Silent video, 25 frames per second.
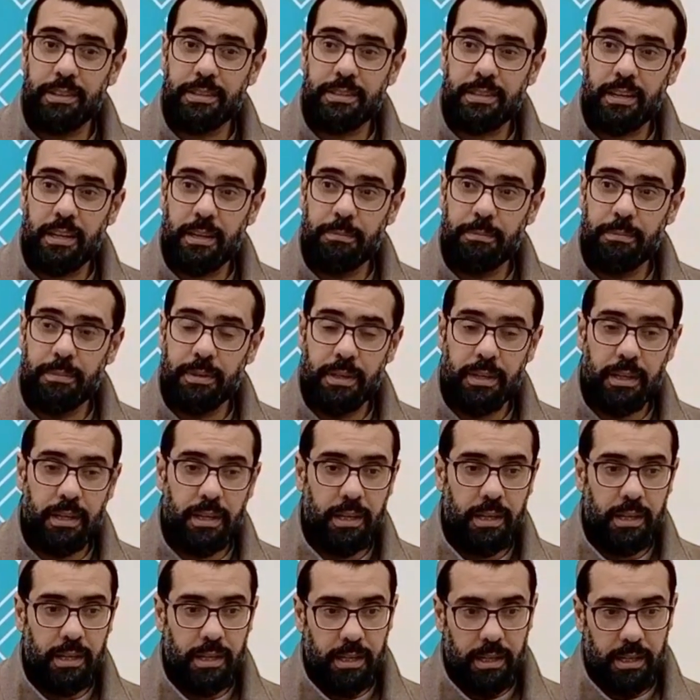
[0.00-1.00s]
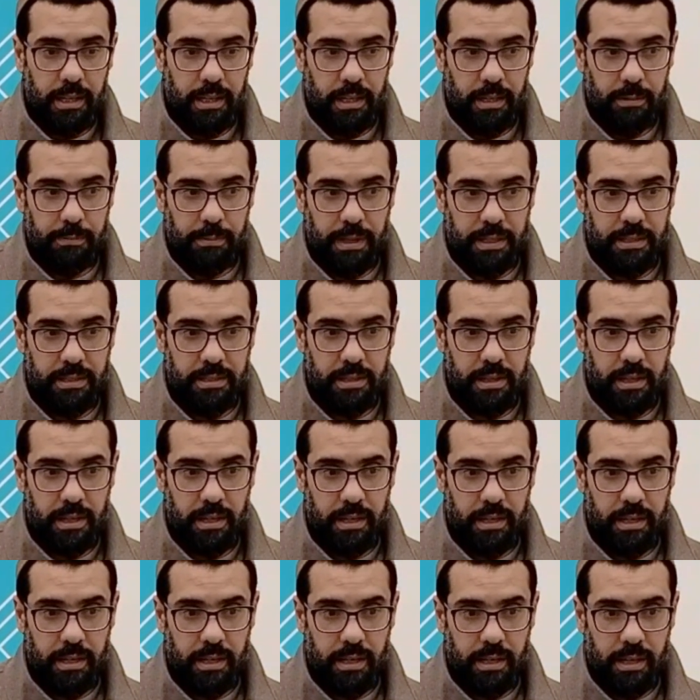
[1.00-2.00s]
the time. He met
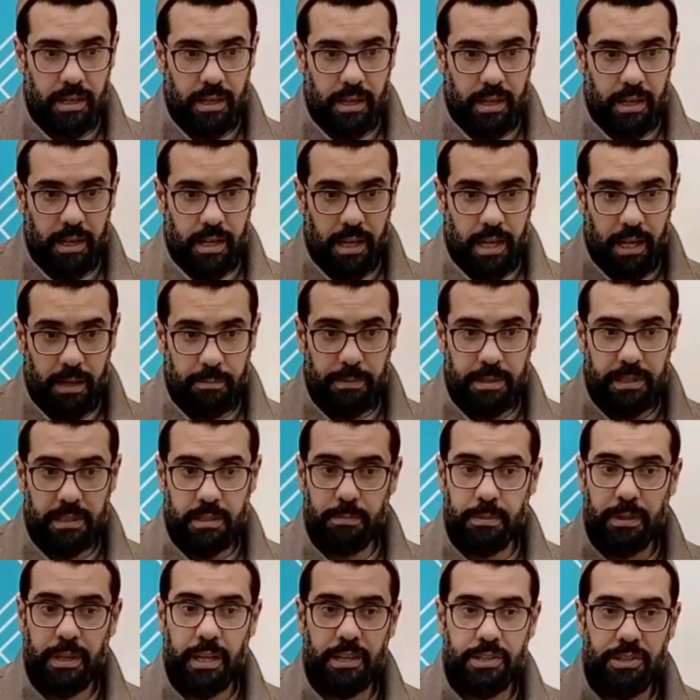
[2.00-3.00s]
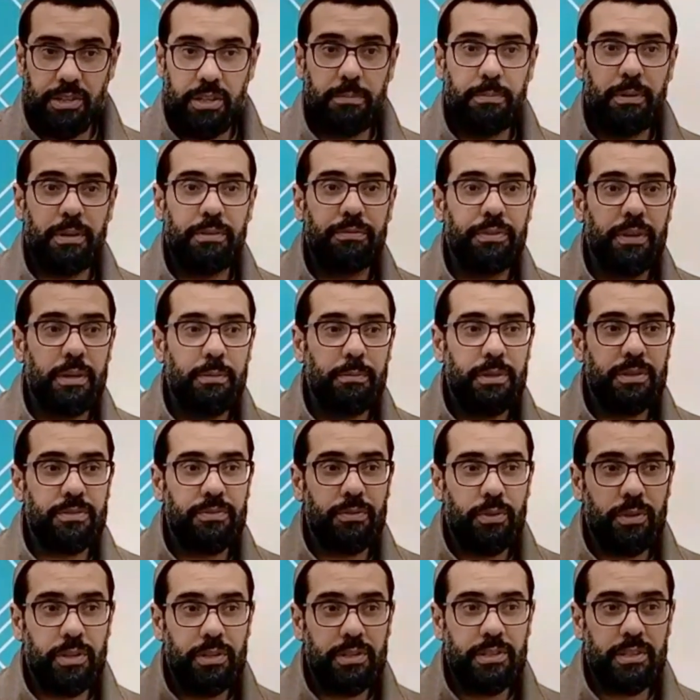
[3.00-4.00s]
Ahmad ibn Ajiba, famous
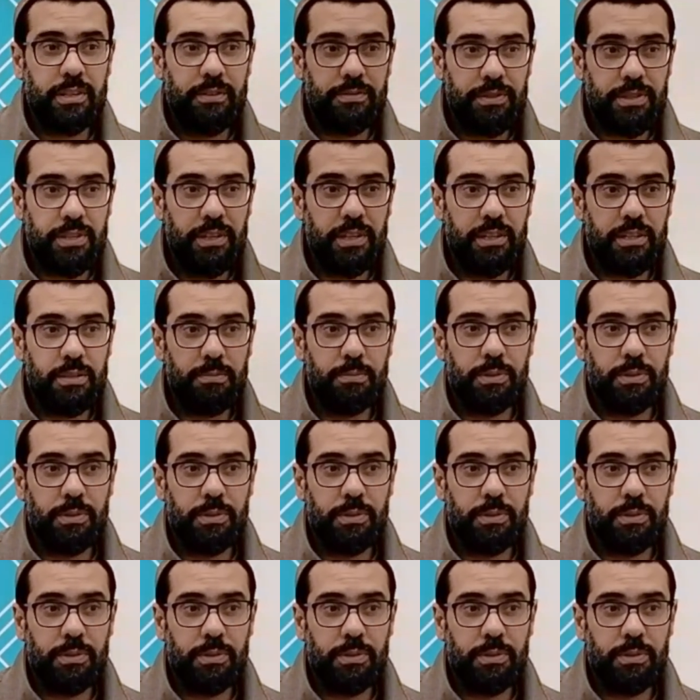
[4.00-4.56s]
for his tafsirs,